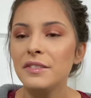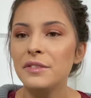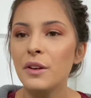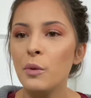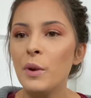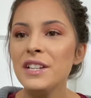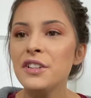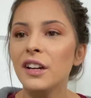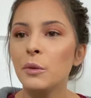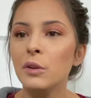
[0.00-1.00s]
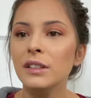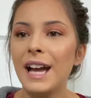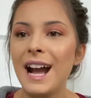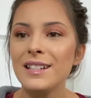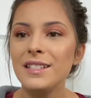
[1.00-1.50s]
the winter will
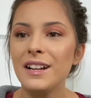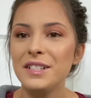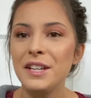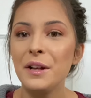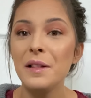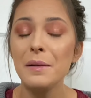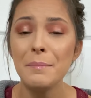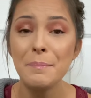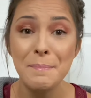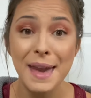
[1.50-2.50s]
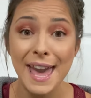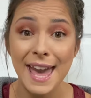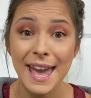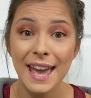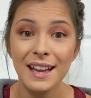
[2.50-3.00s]
last until
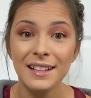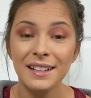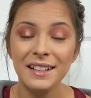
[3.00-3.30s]
May.